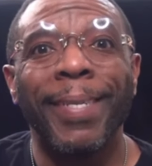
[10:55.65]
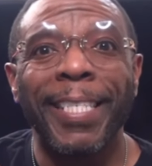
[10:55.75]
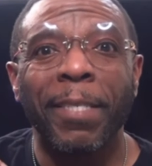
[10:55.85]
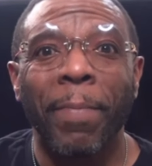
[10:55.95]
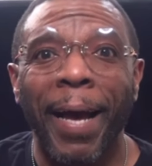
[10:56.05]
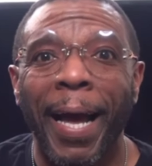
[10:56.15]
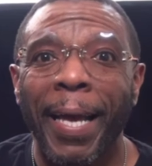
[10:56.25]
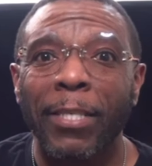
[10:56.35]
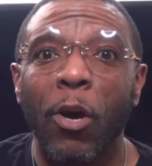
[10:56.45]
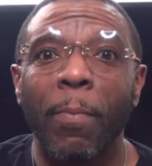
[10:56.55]

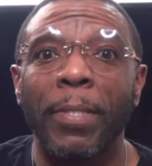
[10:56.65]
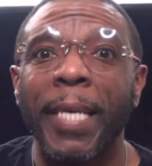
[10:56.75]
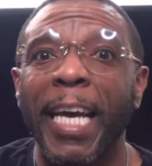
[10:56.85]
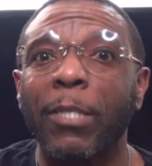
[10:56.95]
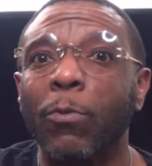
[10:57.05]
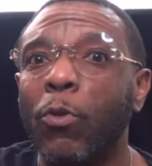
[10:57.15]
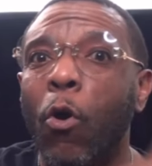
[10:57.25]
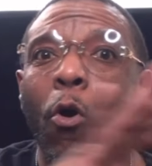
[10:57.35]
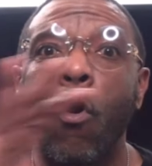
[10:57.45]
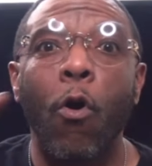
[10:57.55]
despise homosexuals
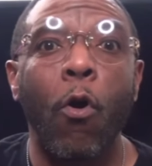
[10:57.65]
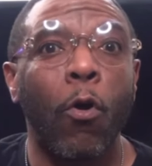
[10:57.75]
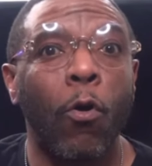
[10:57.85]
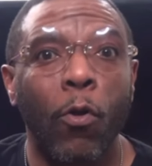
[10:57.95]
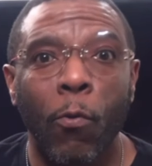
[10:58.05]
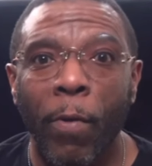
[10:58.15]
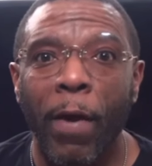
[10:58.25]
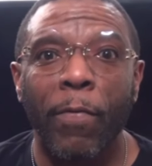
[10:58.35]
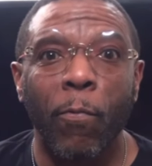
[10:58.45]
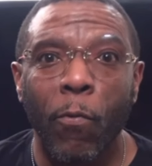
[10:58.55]
all
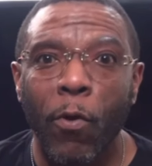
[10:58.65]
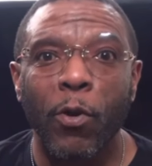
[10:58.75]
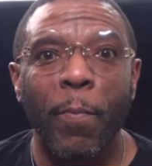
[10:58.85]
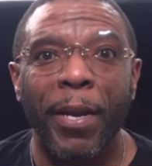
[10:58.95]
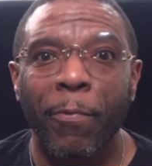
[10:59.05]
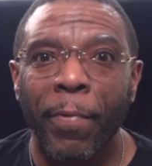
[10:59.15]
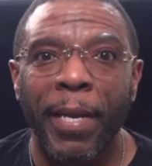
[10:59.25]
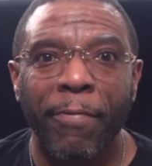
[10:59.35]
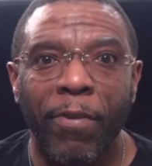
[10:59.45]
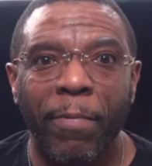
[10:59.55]
around the world, no matter where
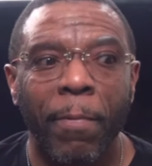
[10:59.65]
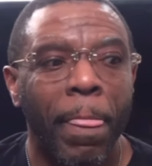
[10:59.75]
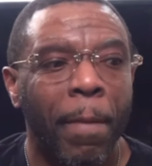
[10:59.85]
they're from,